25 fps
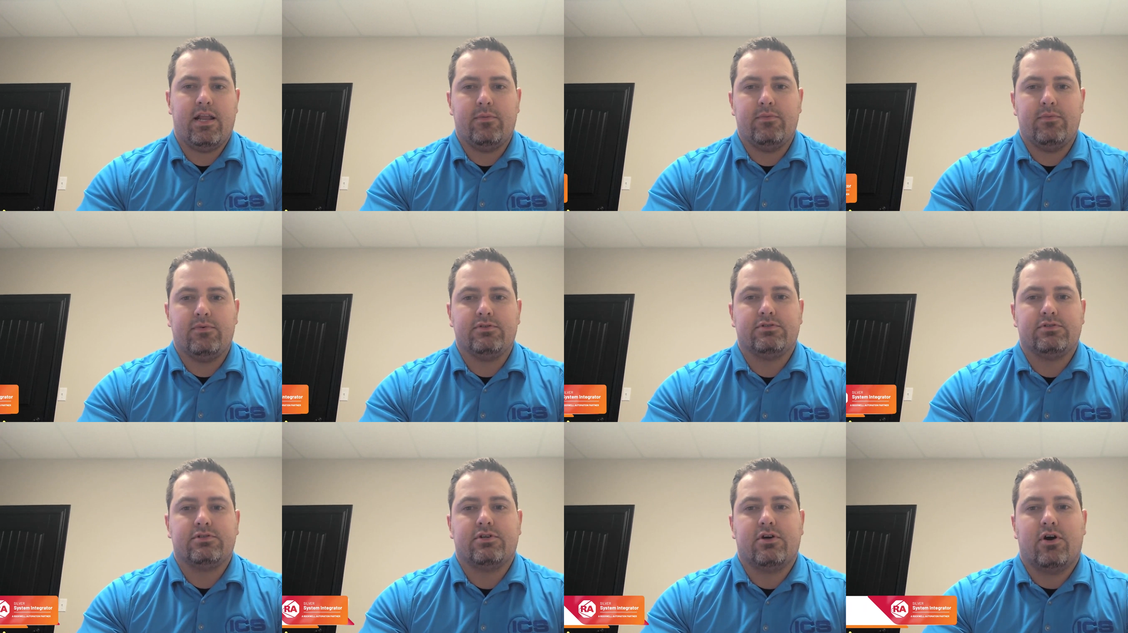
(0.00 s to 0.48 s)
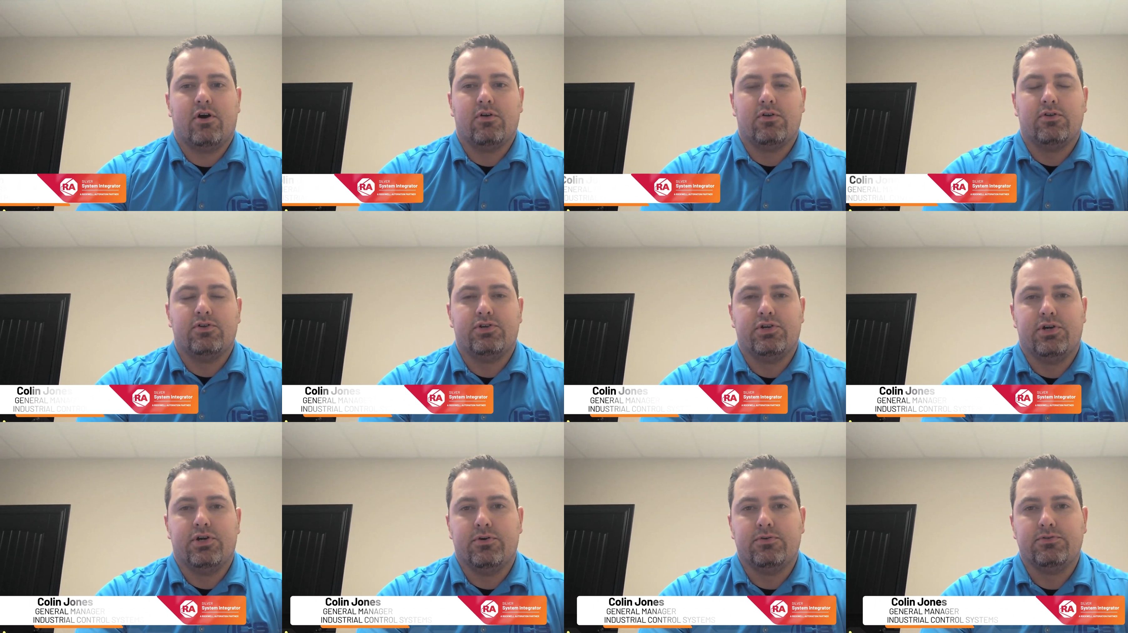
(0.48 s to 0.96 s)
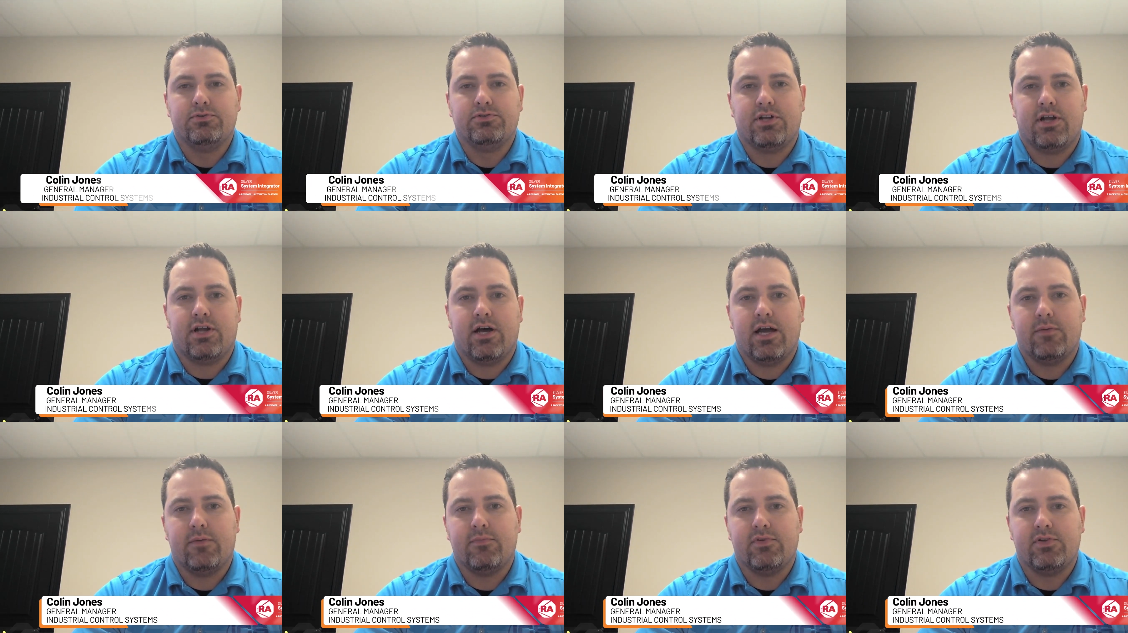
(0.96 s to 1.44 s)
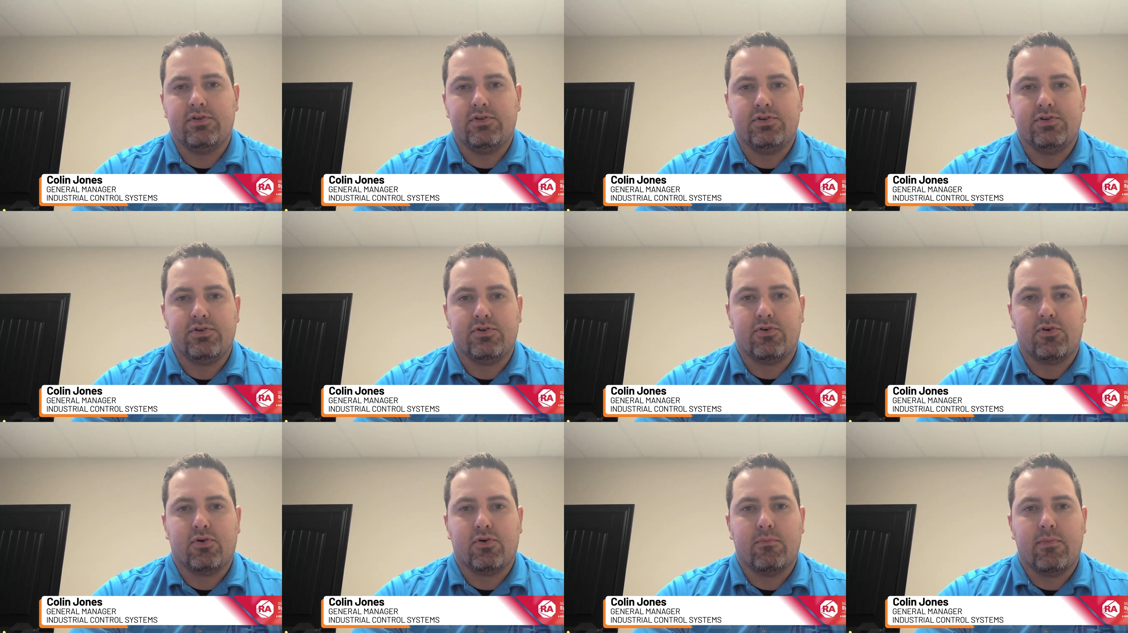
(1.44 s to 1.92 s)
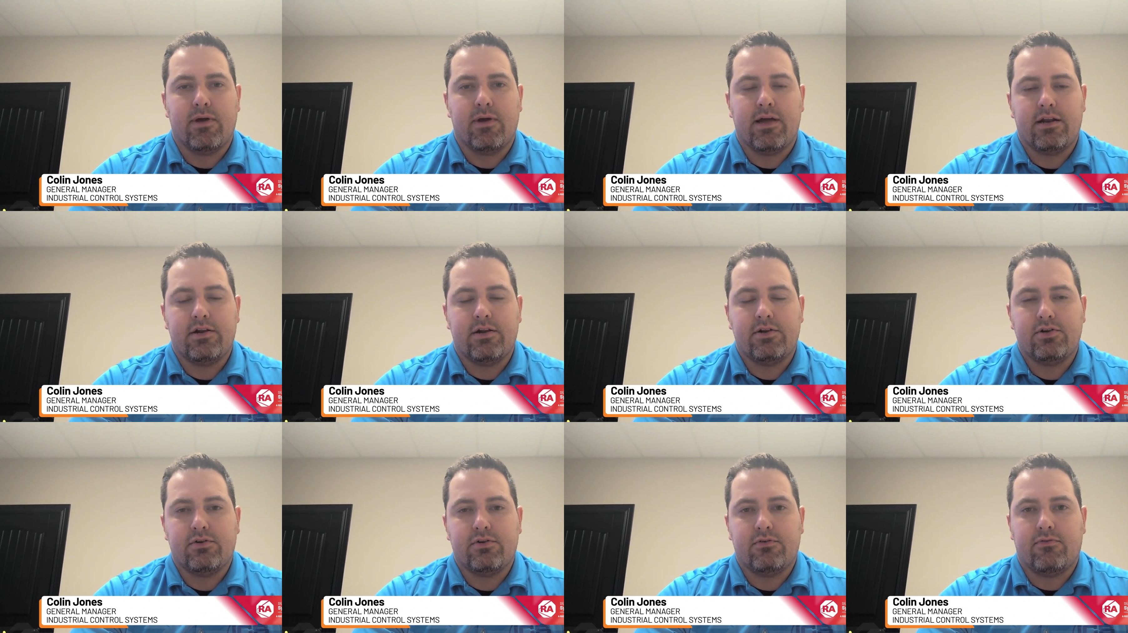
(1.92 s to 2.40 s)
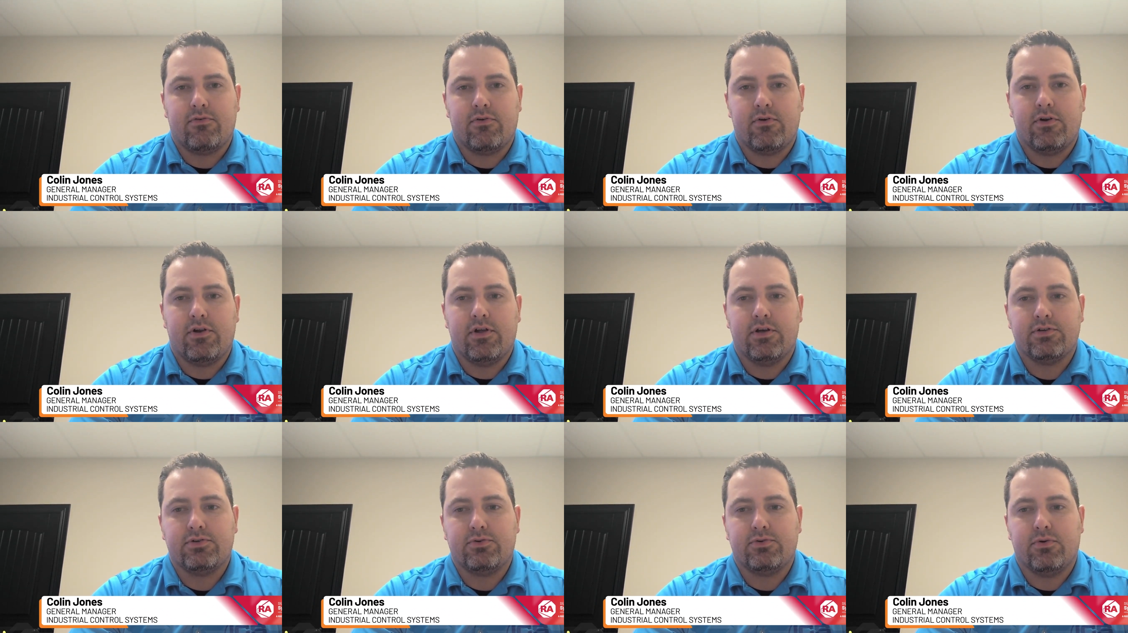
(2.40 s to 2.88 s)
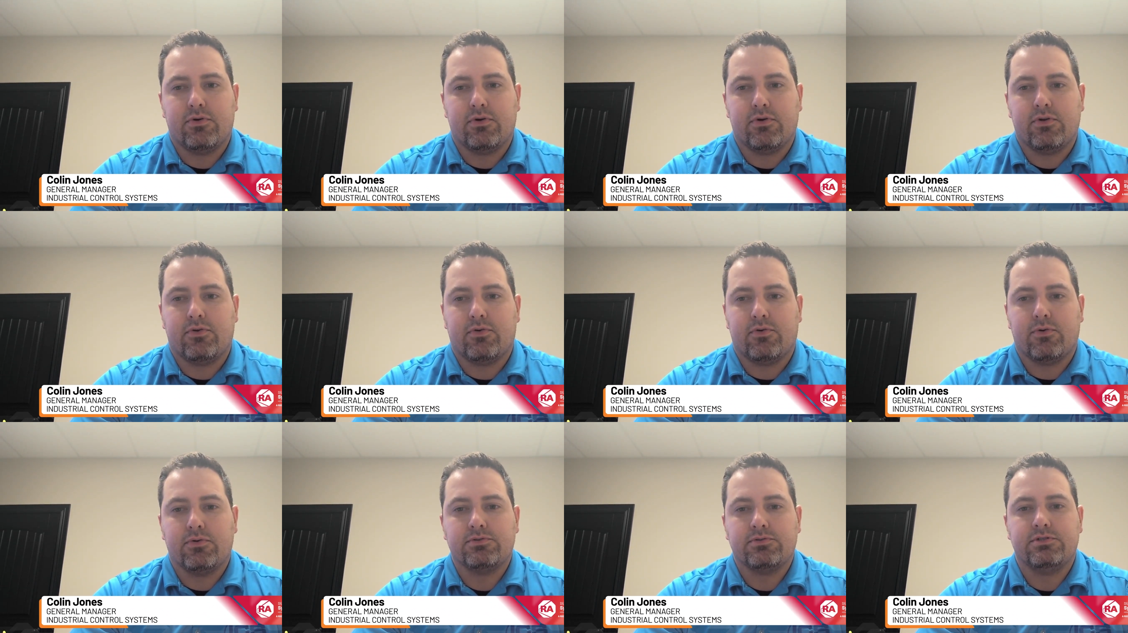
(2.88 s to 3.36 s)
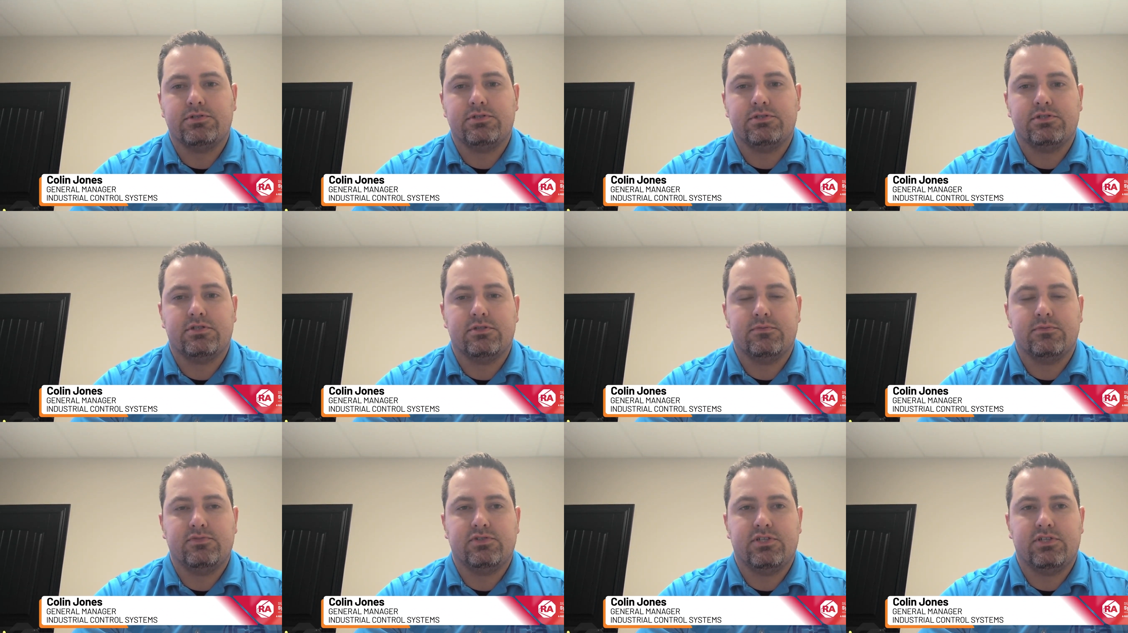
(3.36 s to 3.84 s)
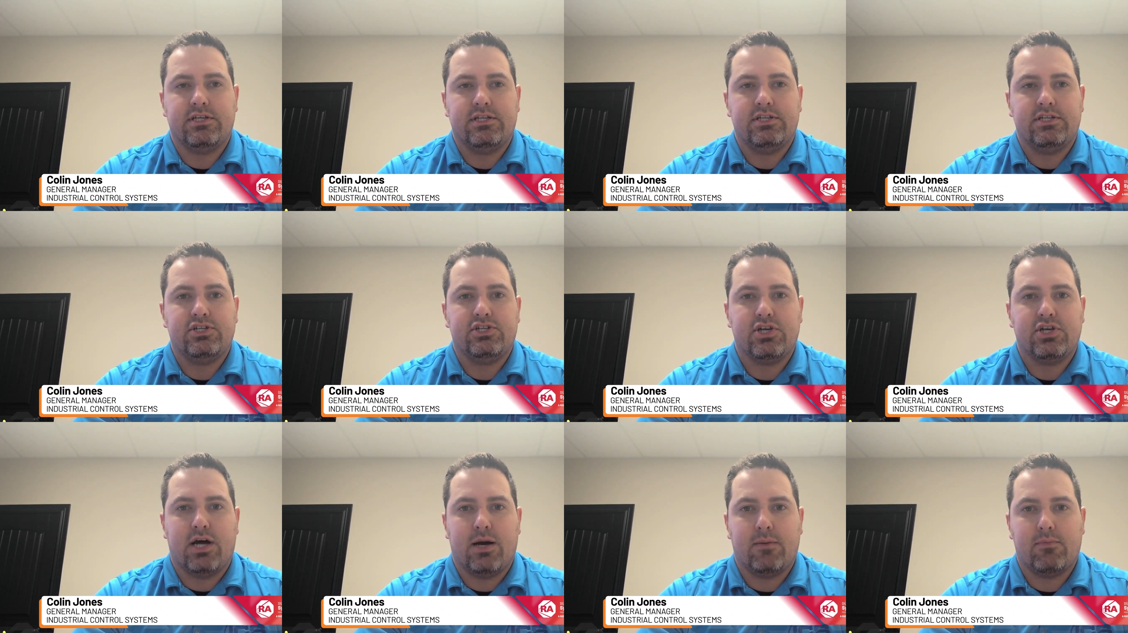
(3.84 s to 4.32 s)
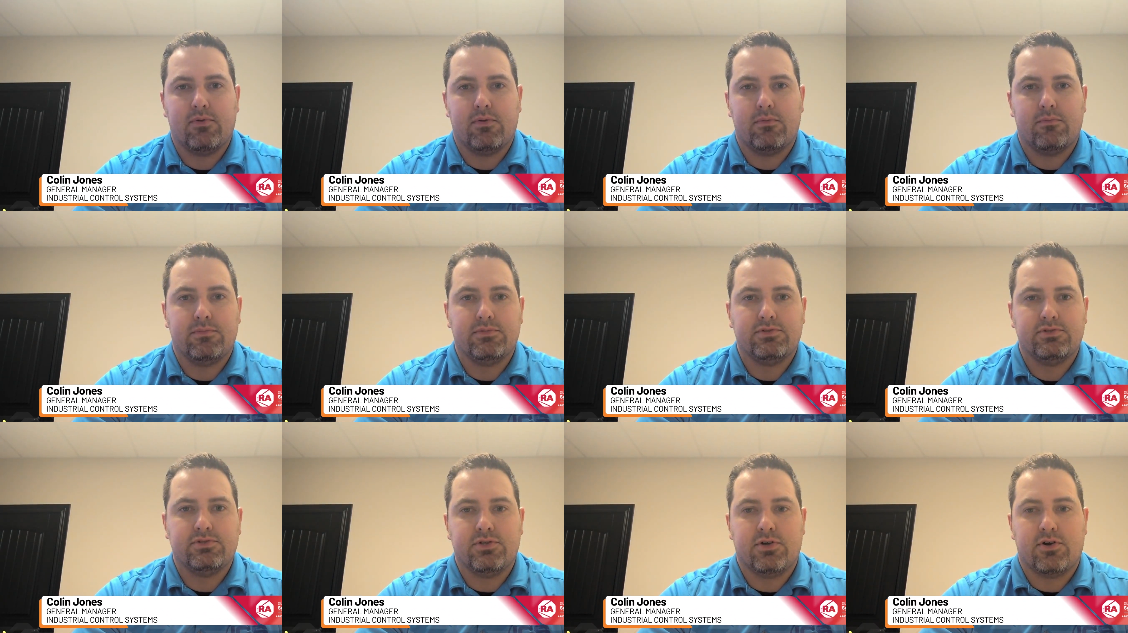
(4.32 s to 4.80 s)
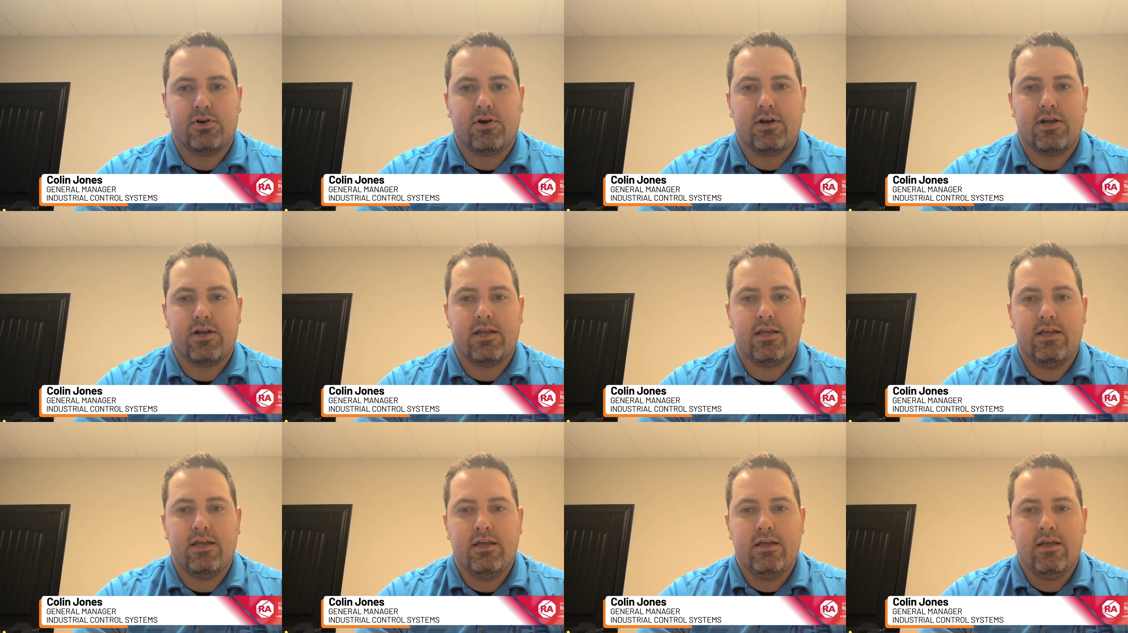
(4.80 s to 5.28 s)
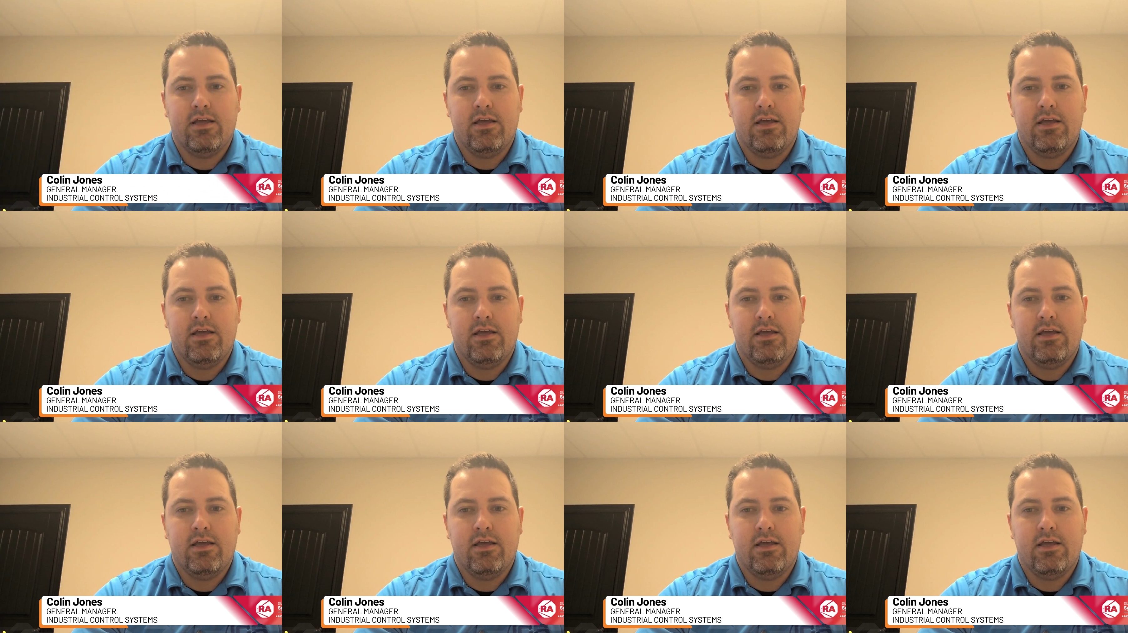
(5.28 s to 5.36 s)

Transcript: My name is Colin Jones, and I am the General Manager for Industrial Control Systems in Joplin, Missouri.